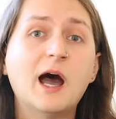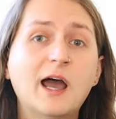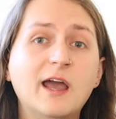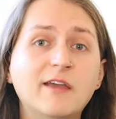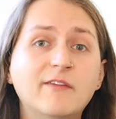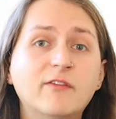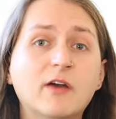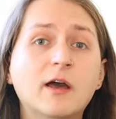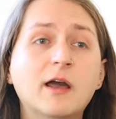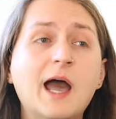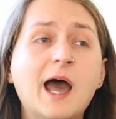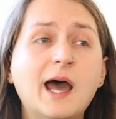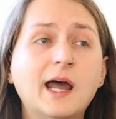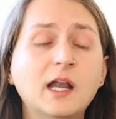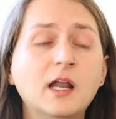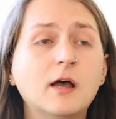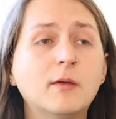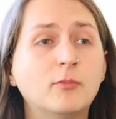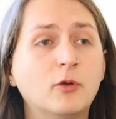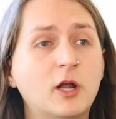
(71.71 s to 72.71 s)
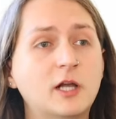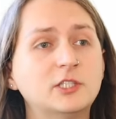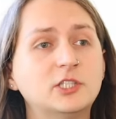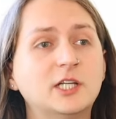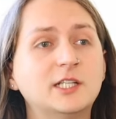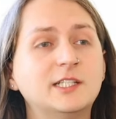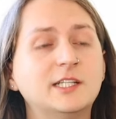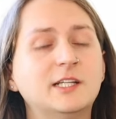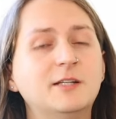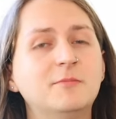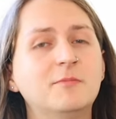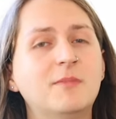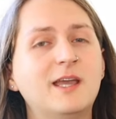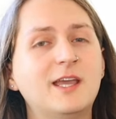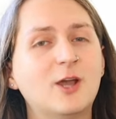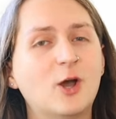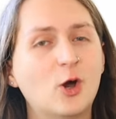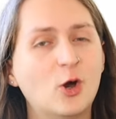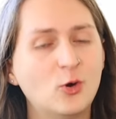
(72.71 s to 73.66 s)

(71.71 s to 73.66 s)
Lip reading: I've had a project in my